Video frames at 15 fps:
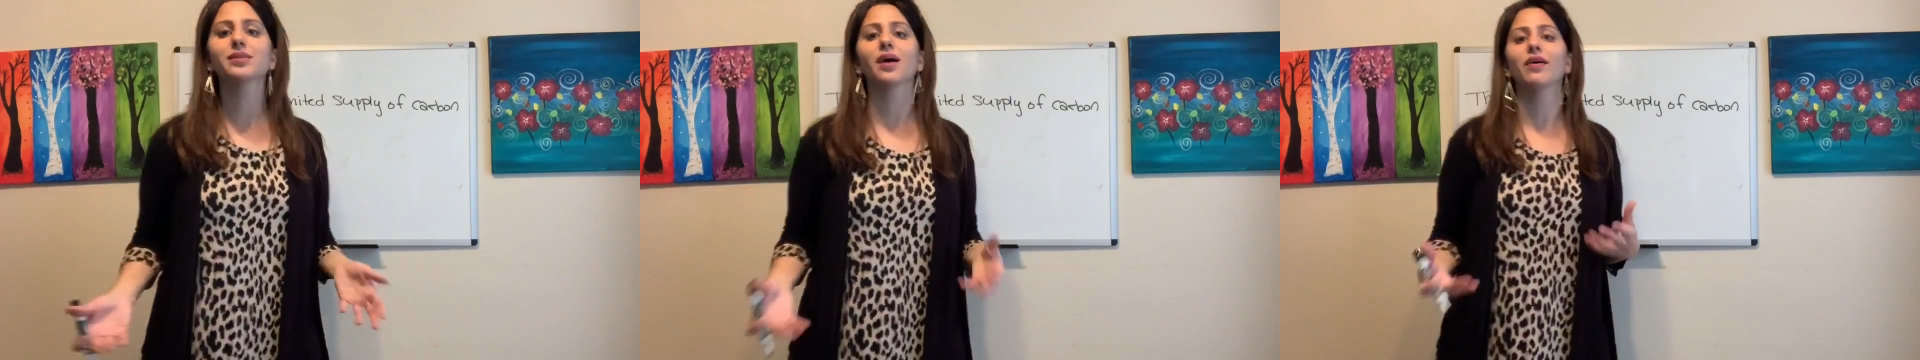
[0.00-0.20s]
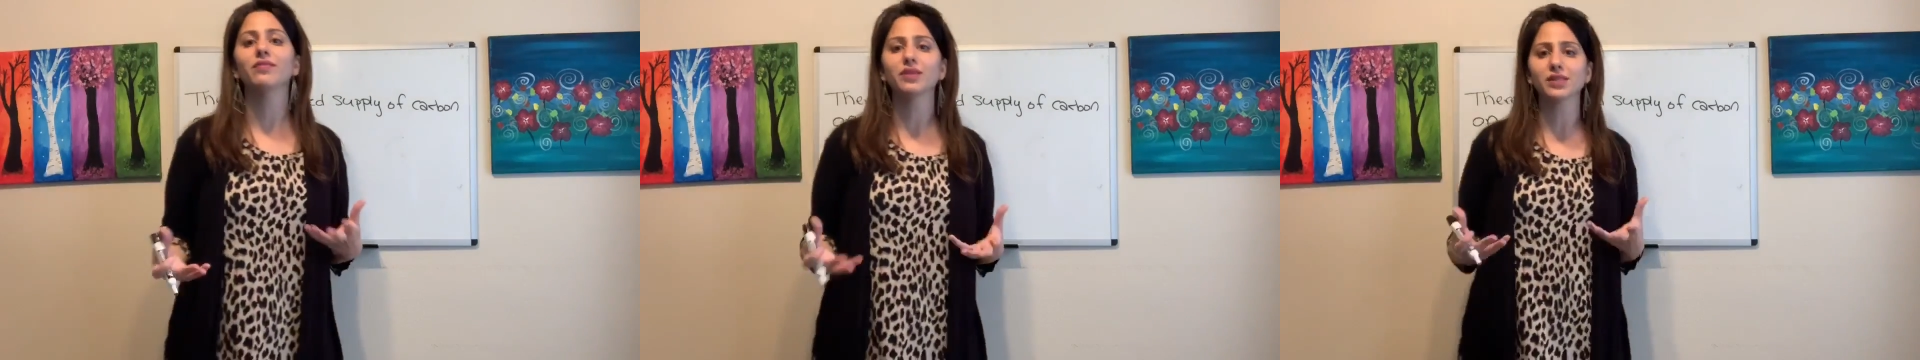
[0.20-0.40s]

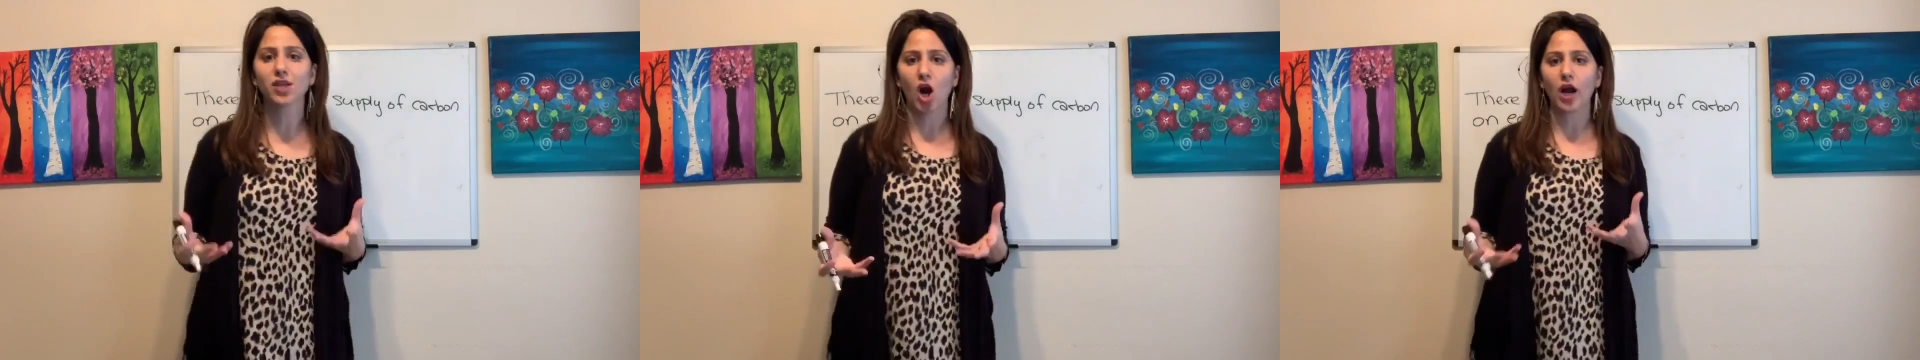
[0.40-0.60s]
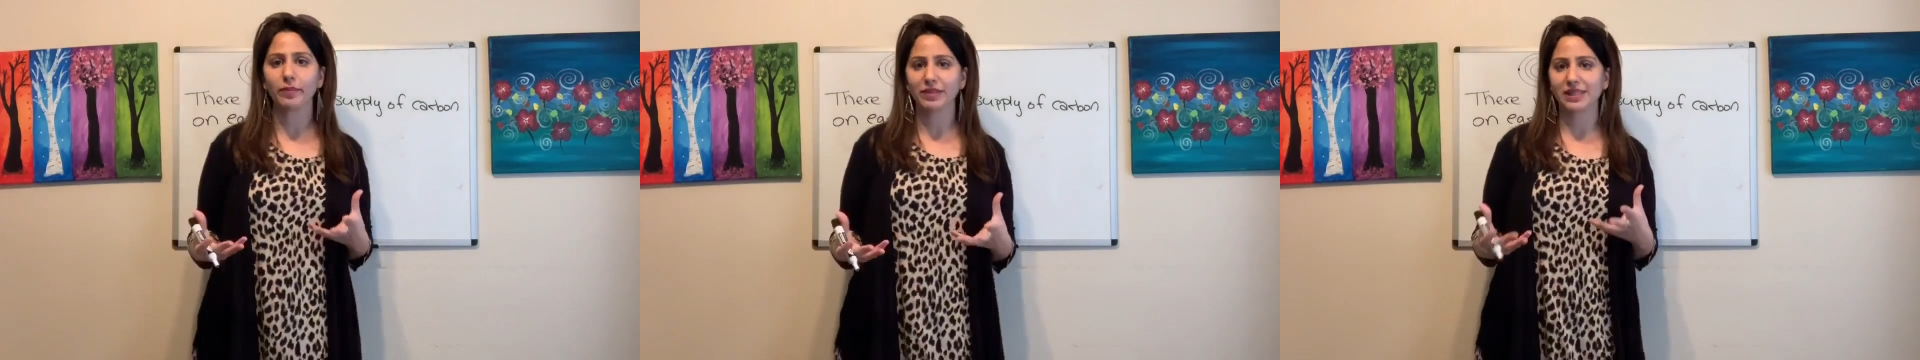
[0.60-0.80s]
of this
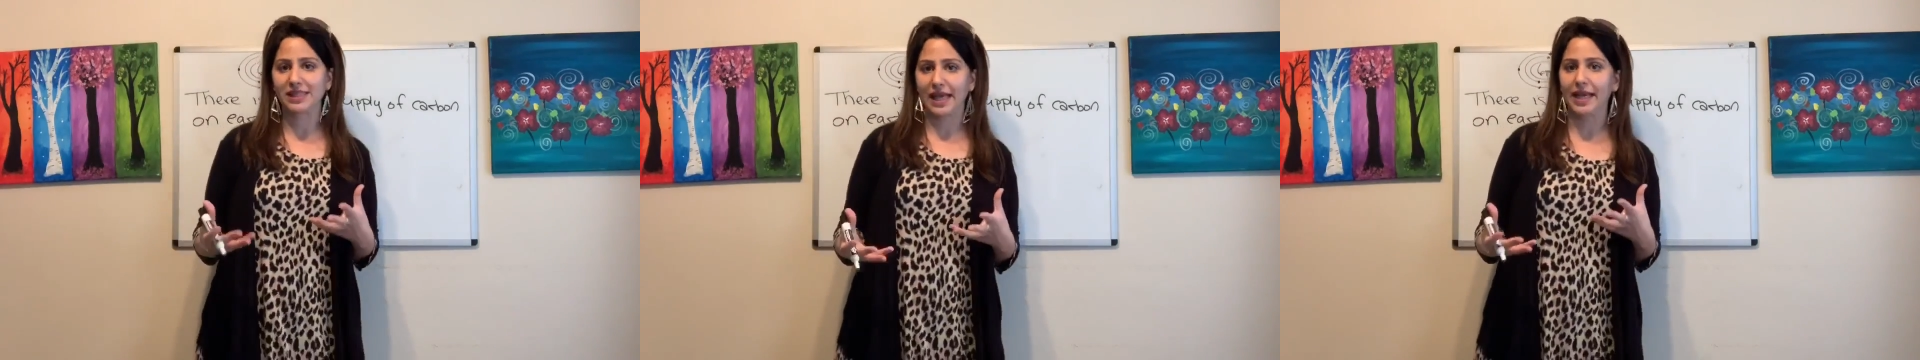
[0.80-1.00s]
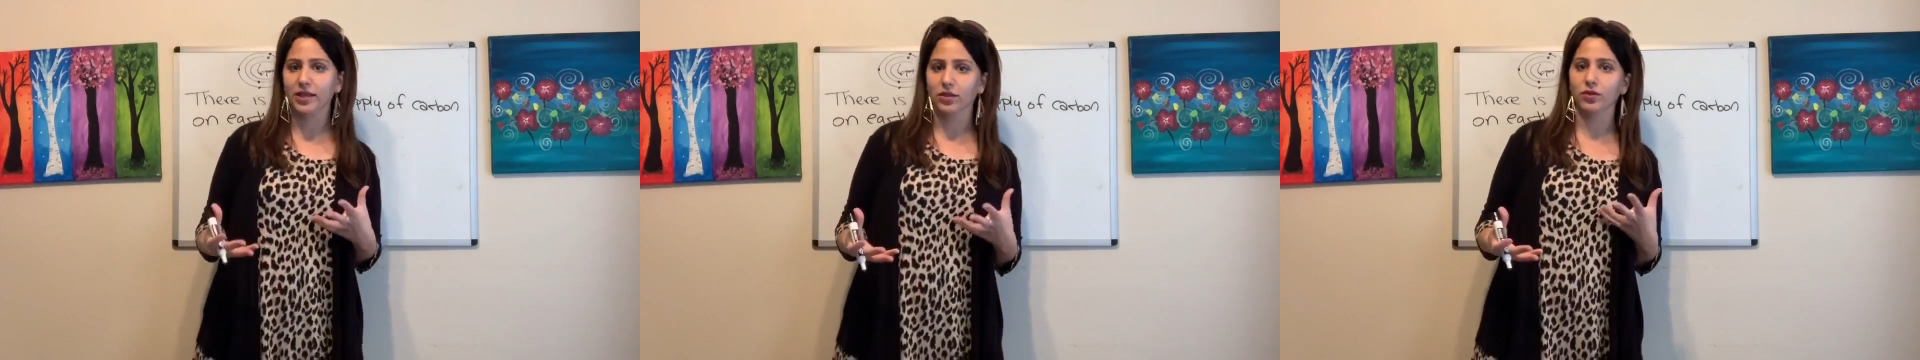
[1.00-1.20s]
carbon
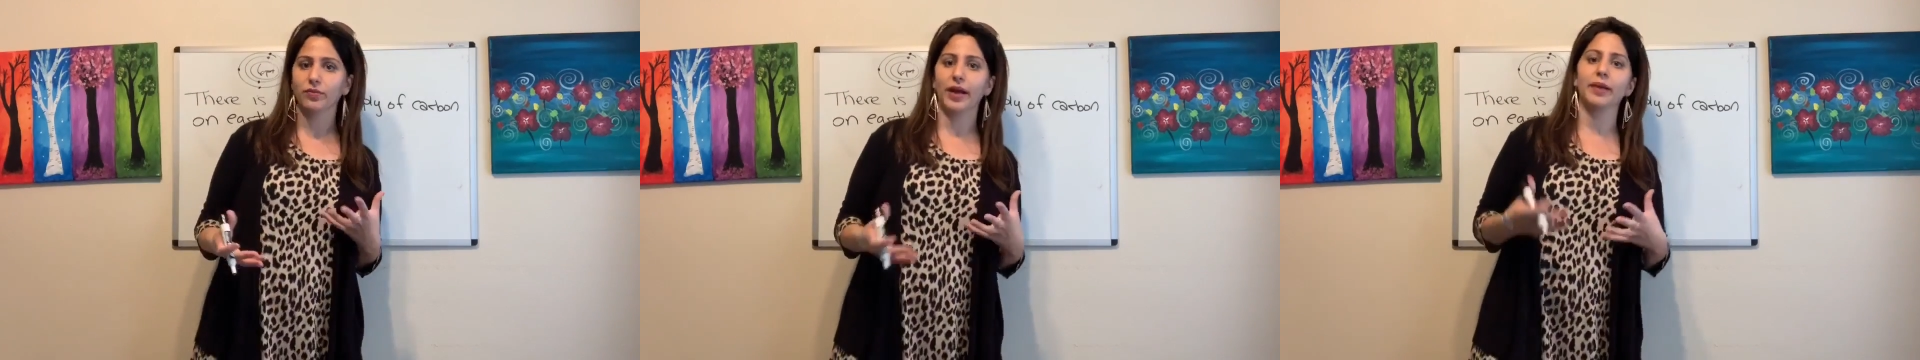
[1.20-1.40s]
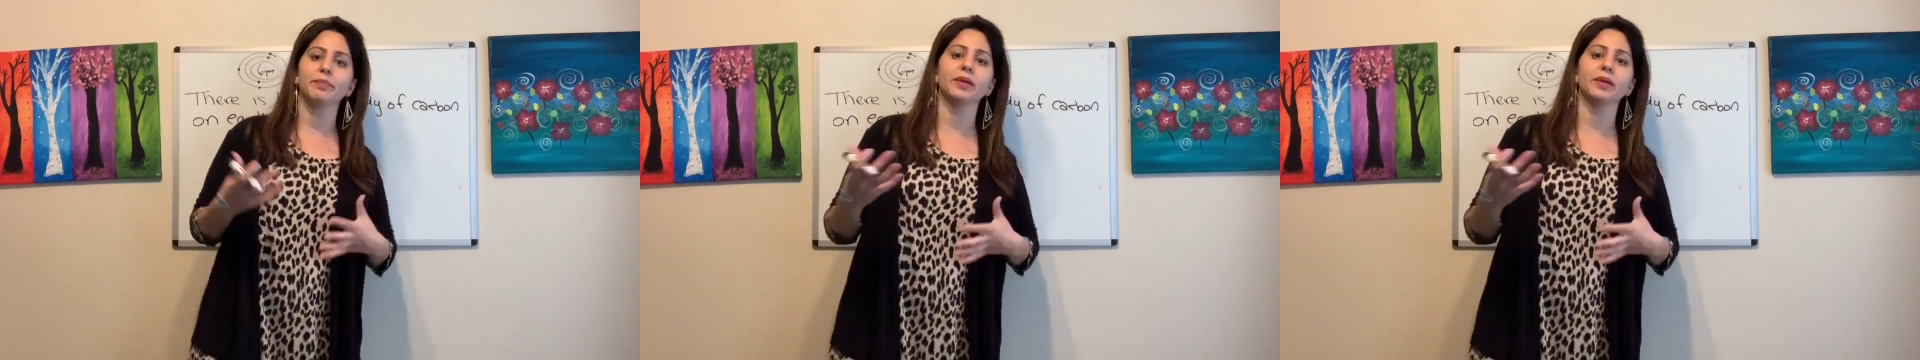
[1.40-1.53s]
cycle, right?